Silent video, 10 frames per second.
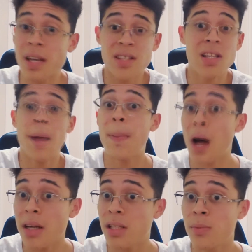it's not
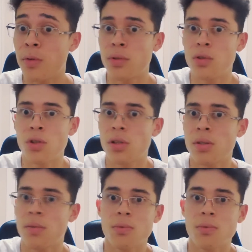possible to just